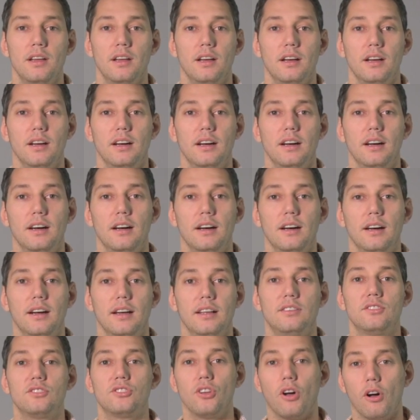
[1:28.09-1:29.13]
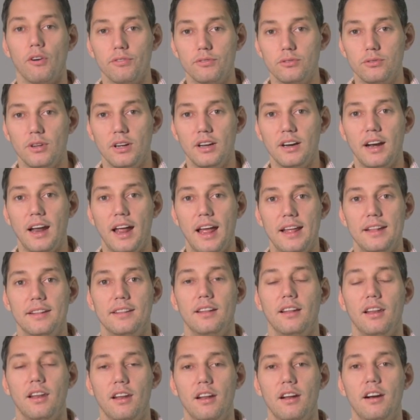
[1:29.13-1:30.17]
a software
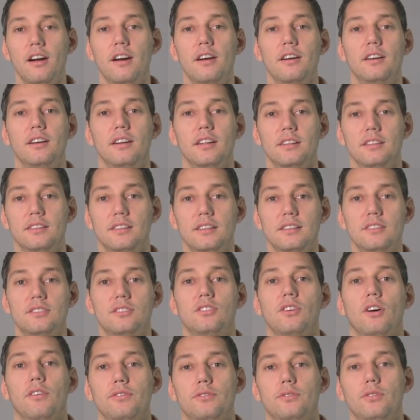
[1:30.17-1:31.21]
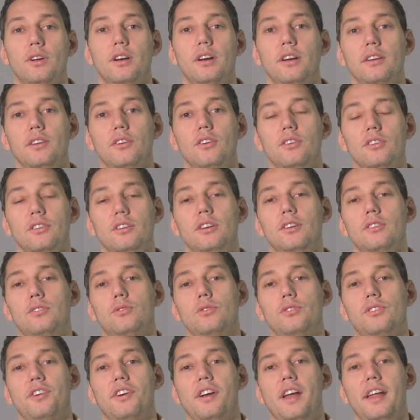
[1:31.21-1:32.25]
and learn this software in order
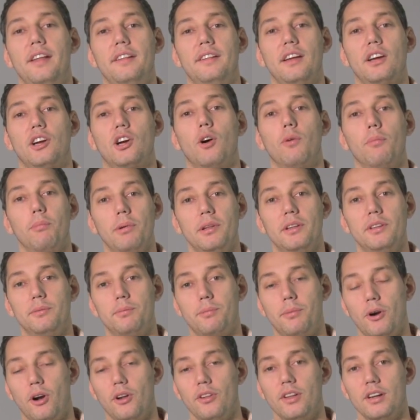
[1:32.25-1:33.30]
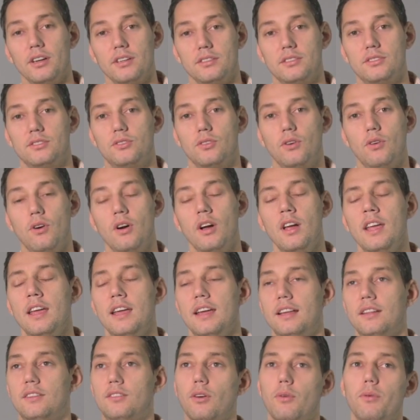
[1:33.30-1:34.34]
to create a complete product. So
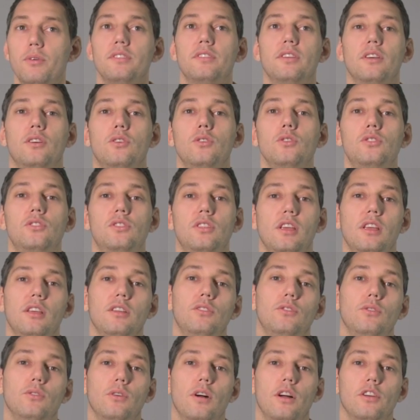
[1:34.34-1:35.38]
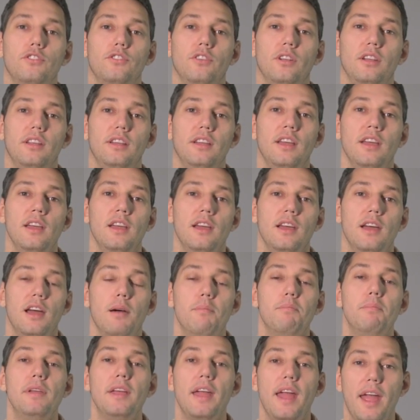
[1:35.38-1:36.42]
it's always a good thing to actually
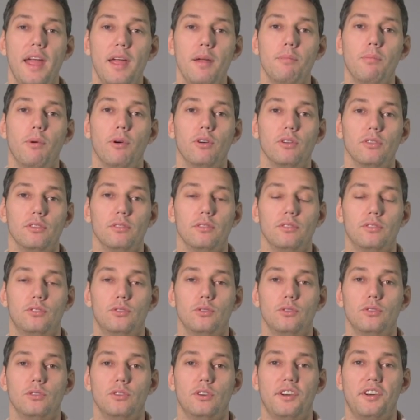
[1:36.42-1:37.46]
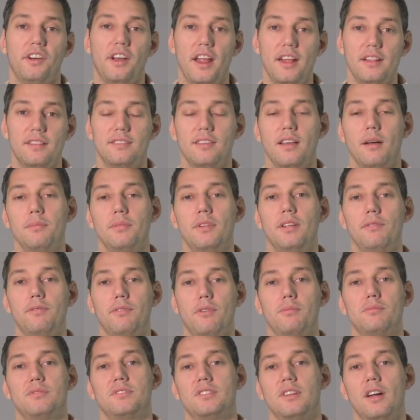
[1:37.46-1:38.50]
be able to create something
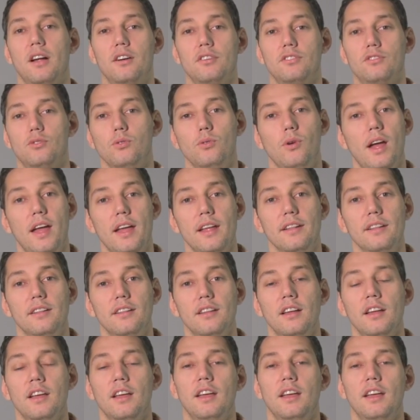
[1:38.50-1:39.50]
from start to end,